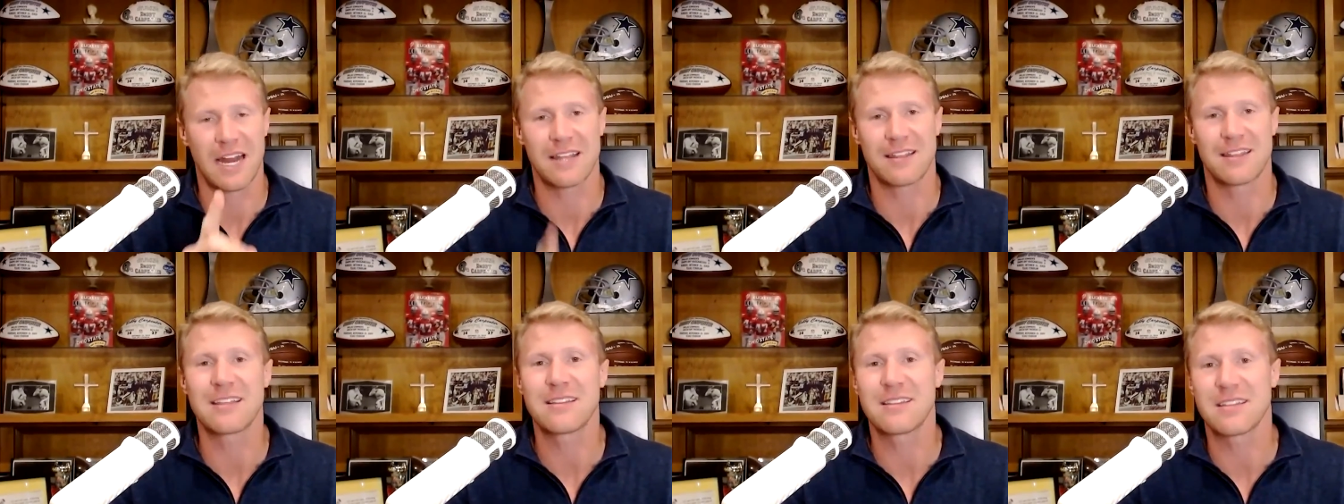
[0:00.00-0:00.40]

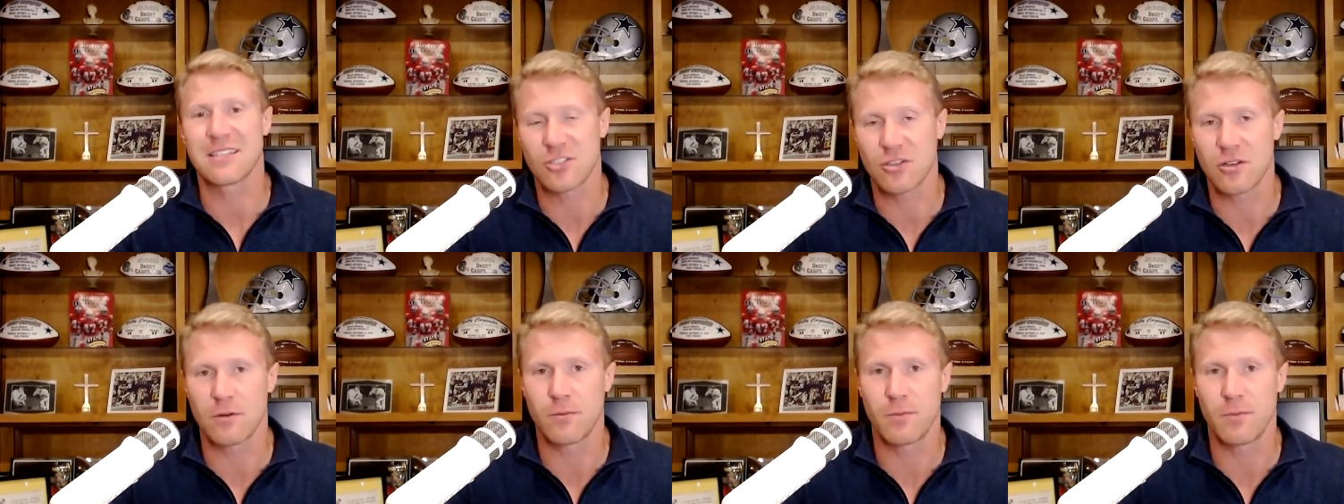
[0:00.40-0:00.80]
I think
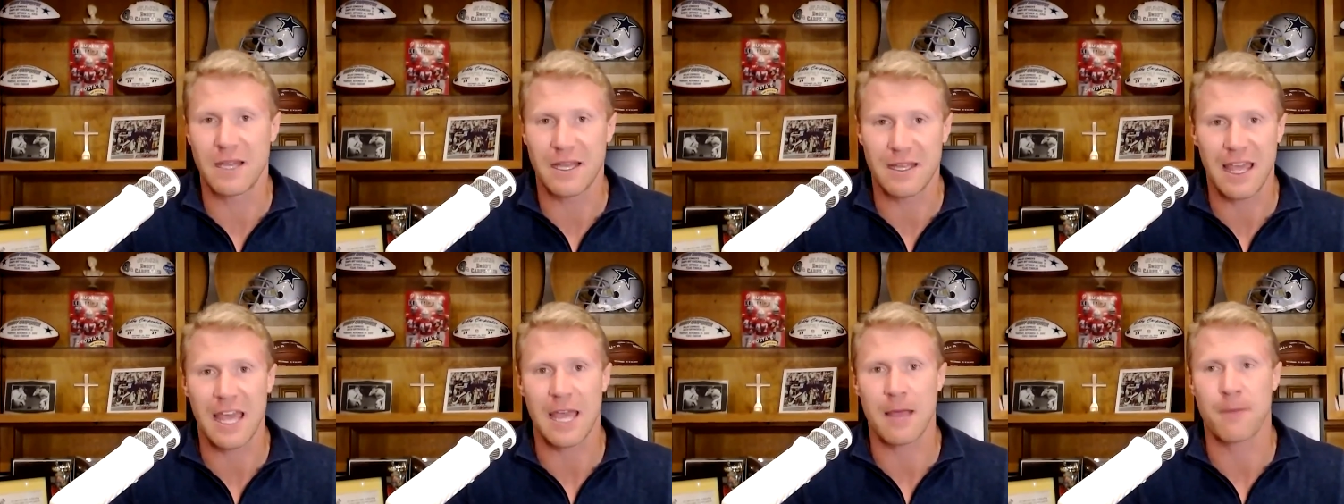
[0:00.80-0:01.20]
this could be a
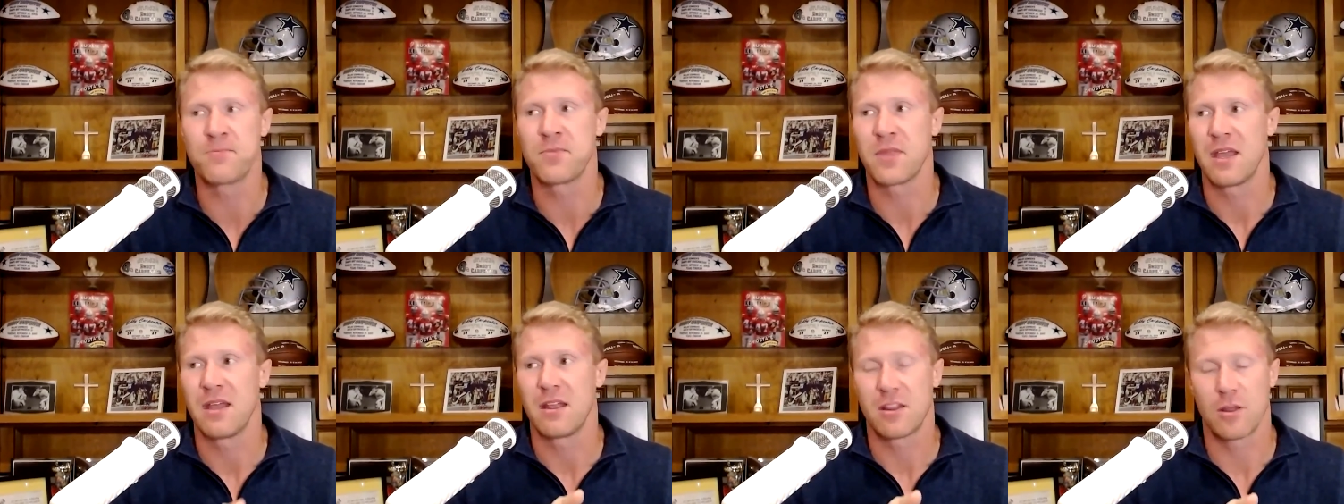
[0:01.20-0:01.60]
game
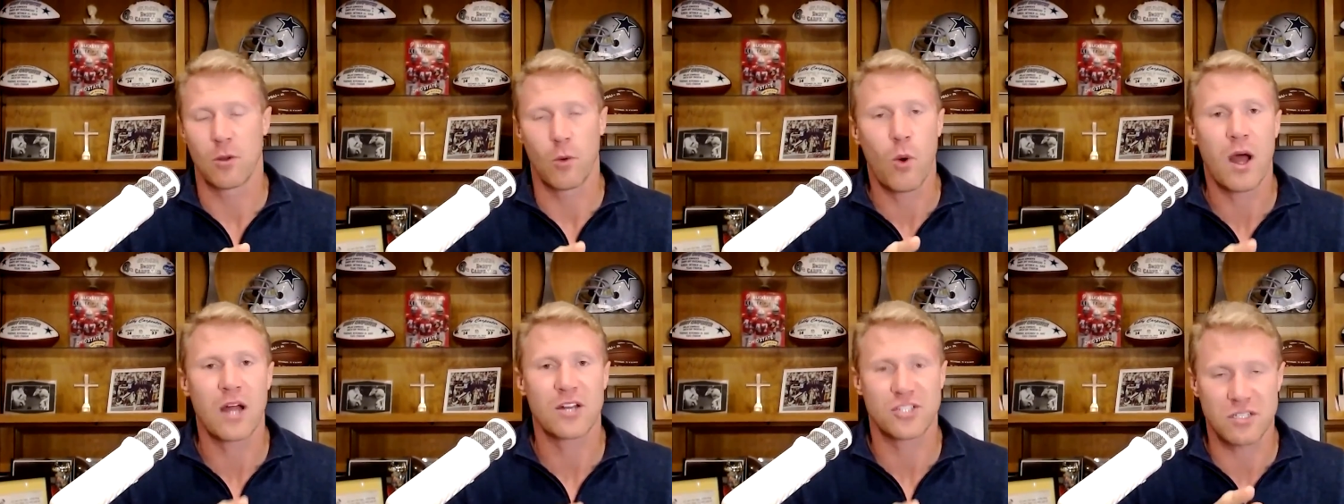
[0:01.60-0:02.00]
that
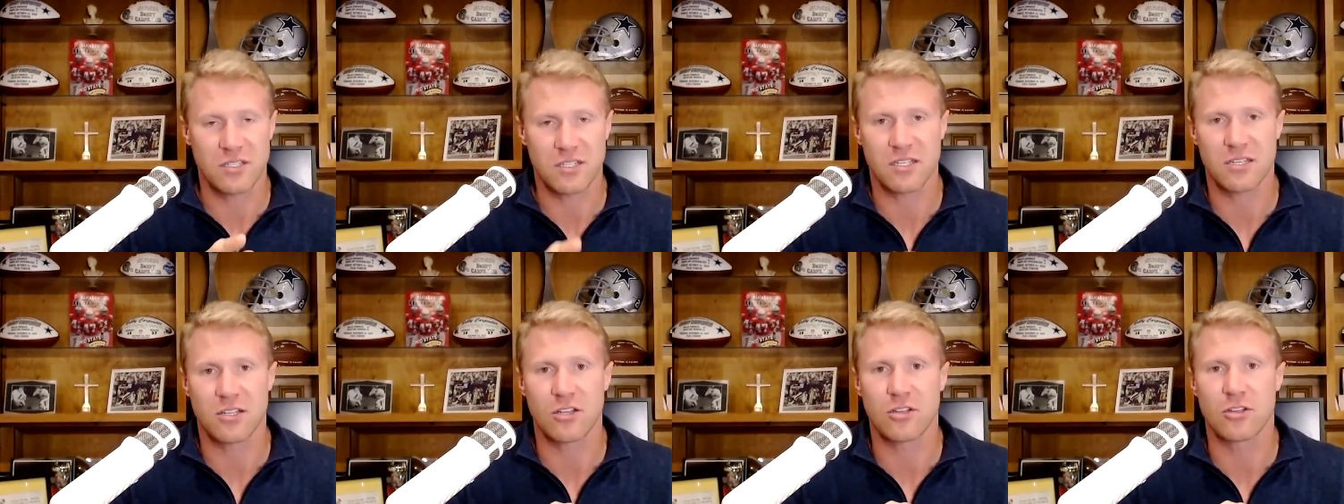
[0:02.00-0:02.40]

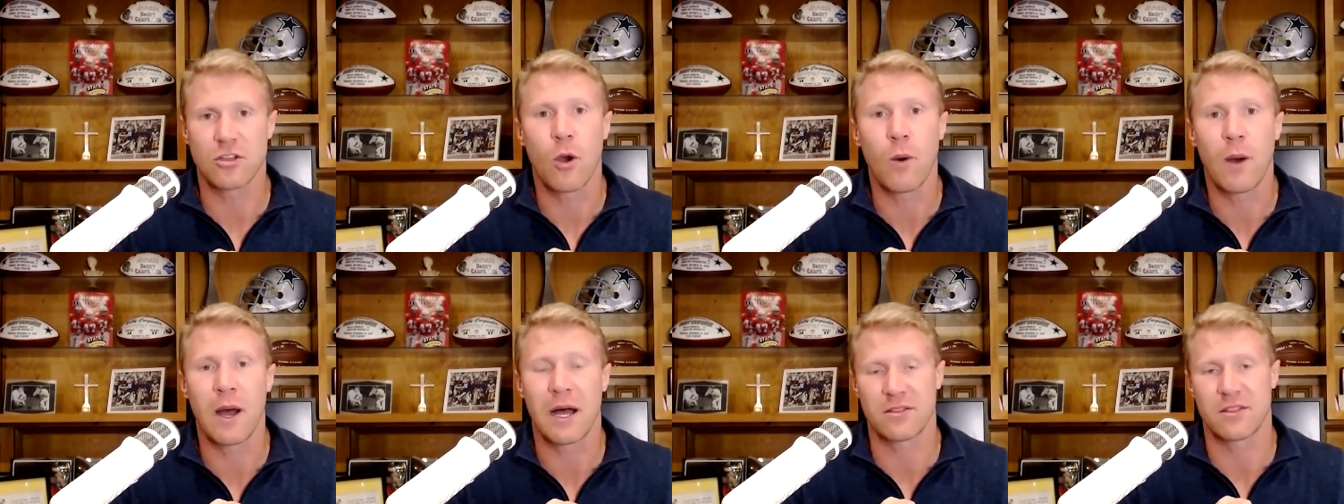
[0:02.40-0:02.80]
Washington could
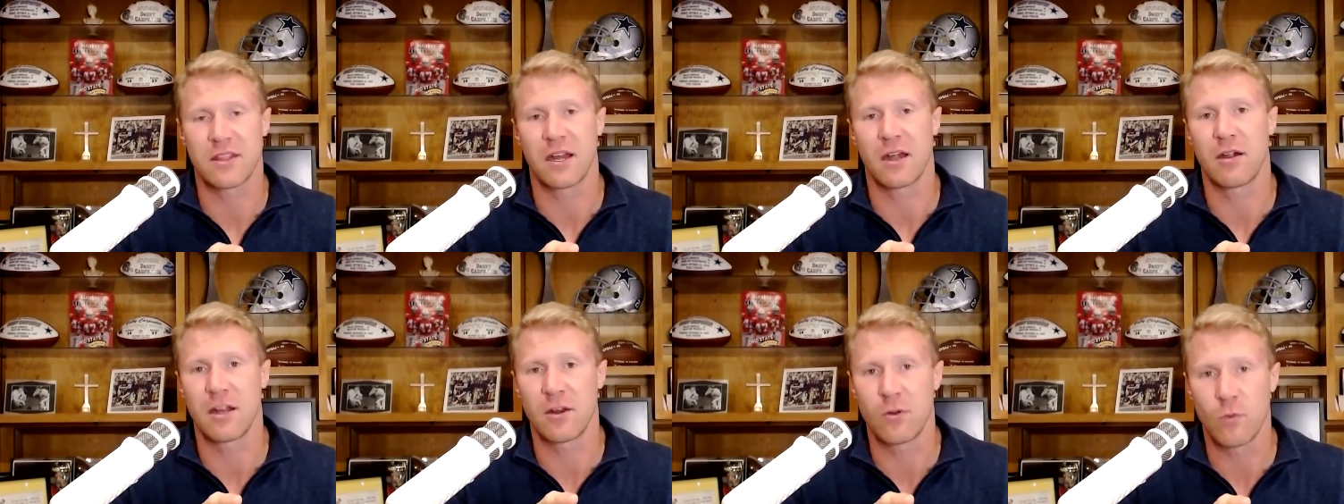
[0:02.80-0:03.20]
go out
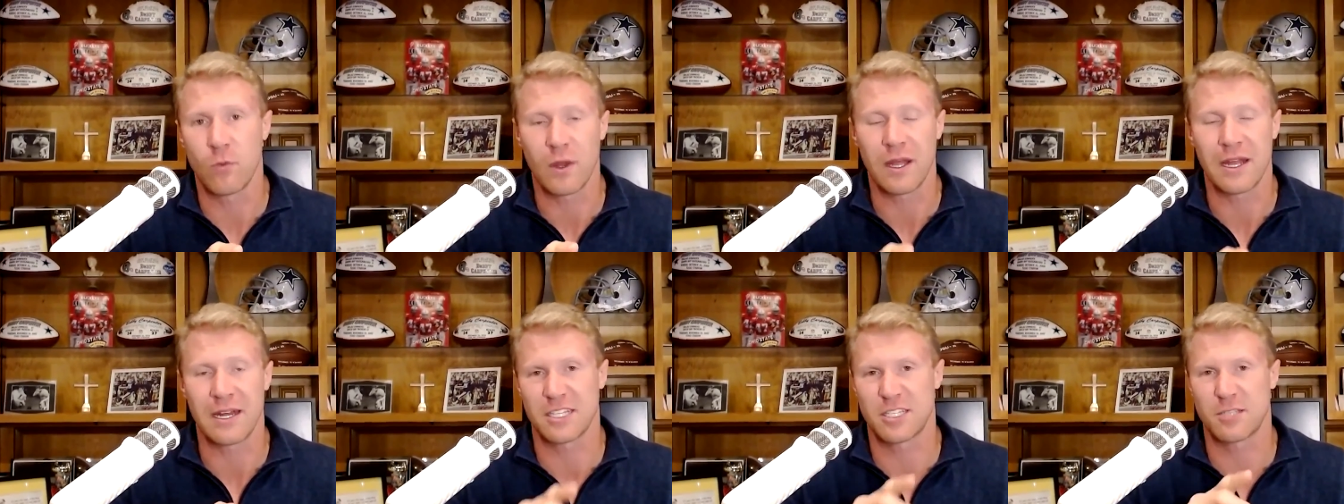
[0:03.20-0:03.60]
there and win.